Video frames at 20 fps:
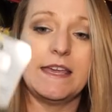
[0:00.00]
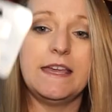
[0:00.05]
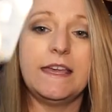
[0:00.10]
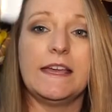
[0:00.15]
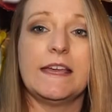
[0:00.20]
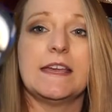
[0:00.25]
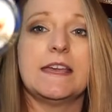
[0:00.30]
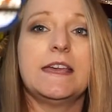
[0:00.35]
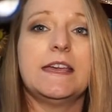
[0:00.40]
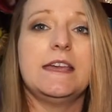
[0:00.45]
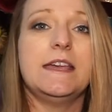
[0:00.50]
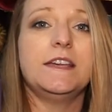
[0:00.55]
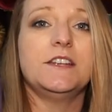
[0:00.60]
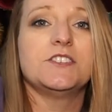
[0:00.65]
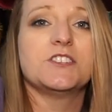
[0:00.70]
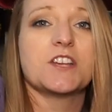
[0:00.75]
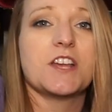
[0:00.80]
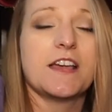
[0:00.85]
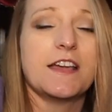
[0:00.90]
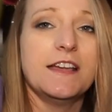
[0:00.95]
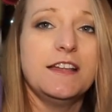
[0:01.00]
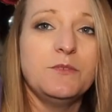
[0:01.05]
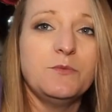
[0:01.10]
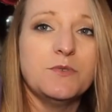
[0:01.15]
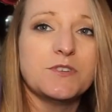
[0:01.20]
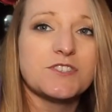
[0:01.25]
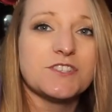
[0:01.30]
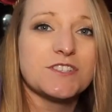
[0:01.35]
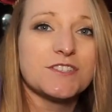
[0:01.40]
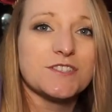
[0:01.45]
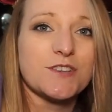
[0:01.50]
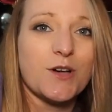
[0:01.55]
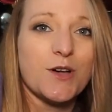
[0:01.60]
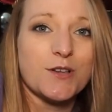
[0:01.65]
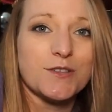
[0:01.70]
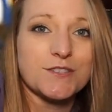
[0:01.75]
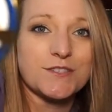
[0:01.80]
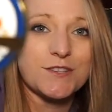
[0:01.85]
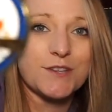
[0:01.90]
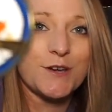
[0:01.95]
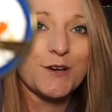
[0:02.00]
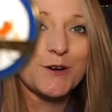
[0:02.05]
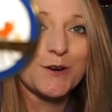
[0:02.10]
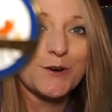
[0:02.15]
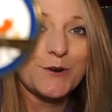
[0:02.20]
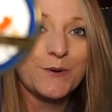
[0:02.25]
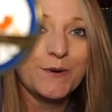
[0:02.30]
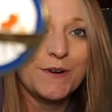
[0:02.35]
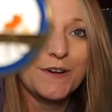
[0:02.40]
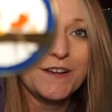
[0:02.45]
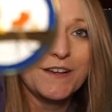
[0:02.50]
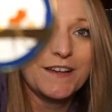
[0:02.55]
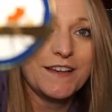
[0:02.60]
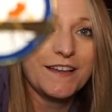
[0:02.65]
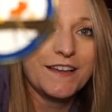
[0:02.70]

King keychain, which is also